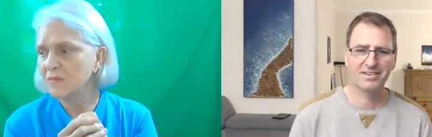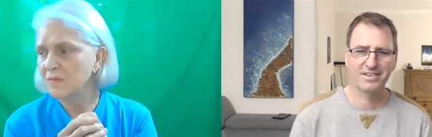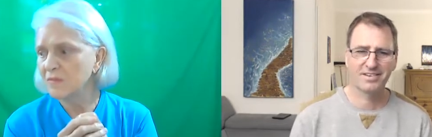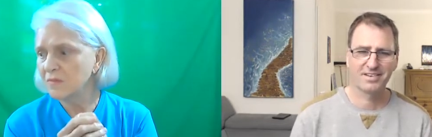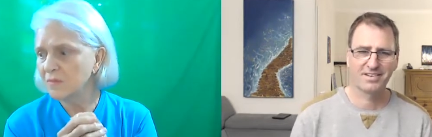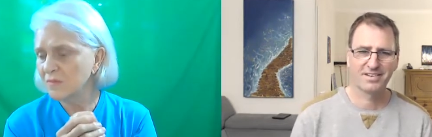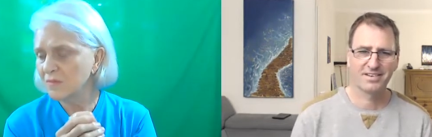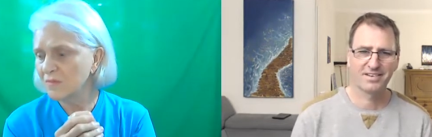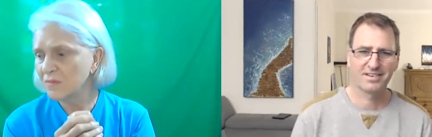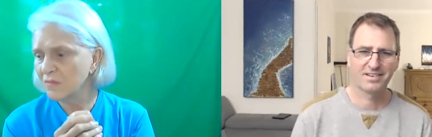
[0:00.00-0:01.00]

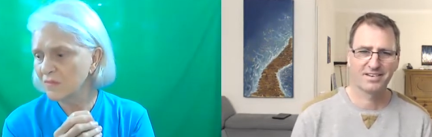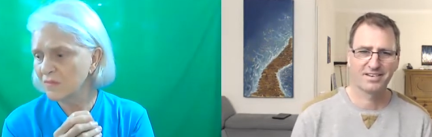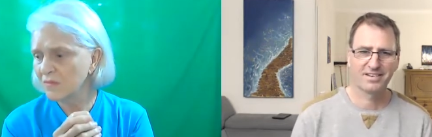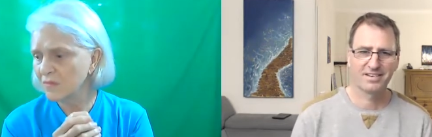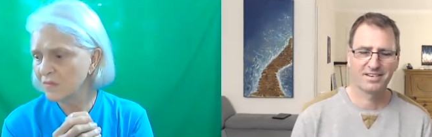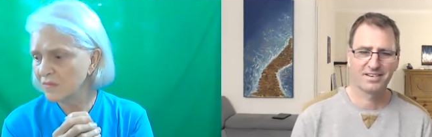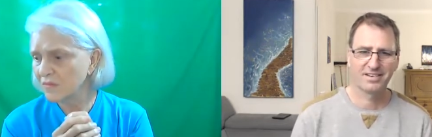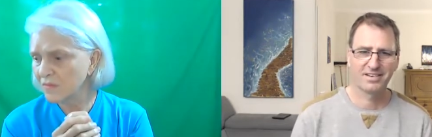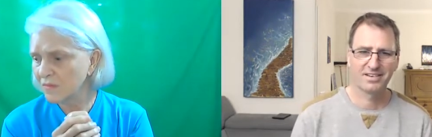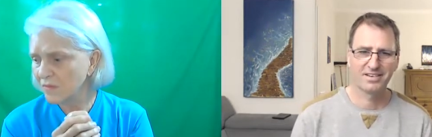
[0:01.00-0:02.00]

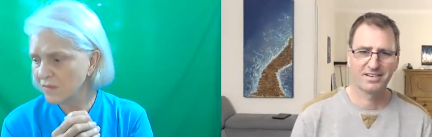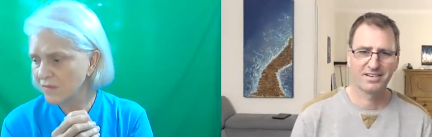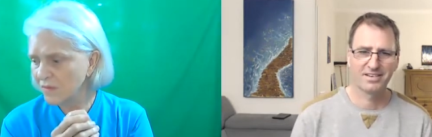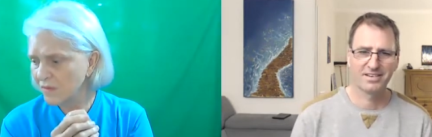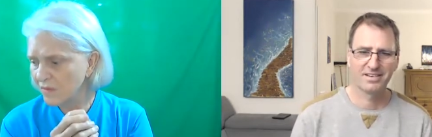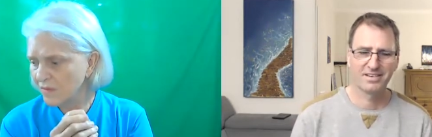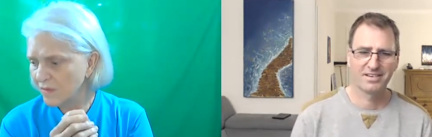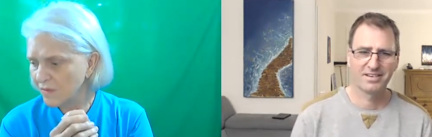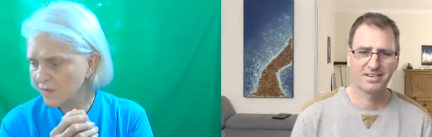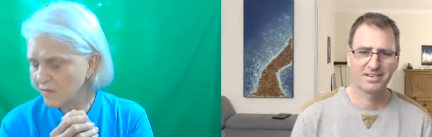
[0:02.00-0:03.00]

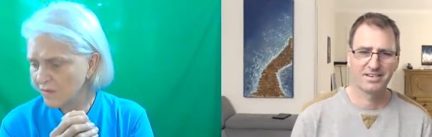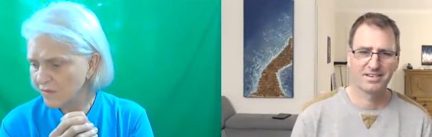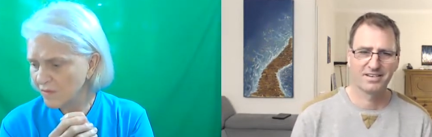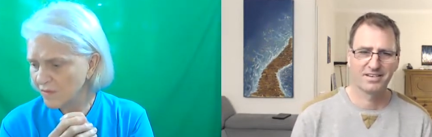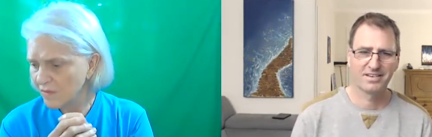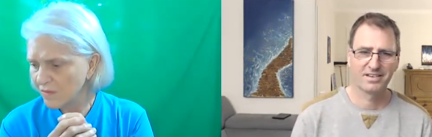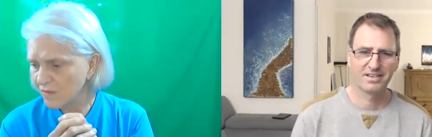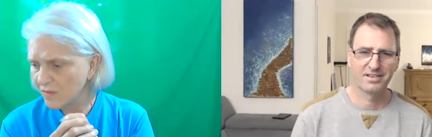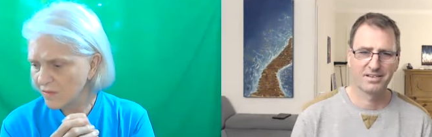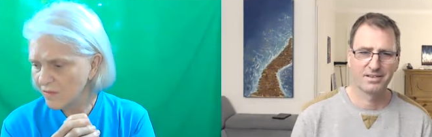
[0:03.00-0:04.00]

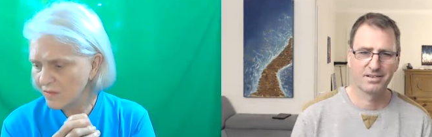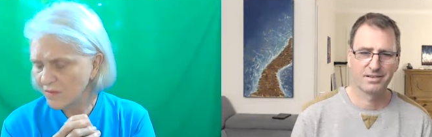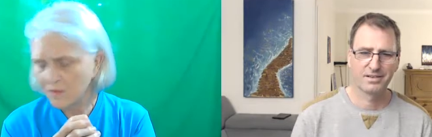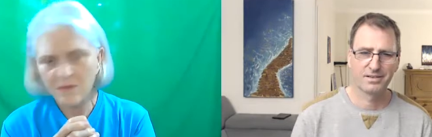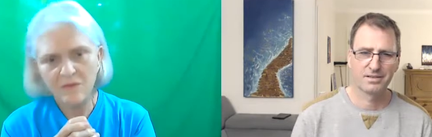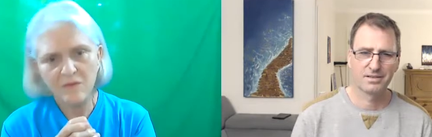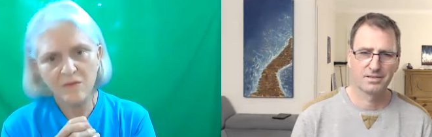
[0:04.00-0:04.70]
(silence)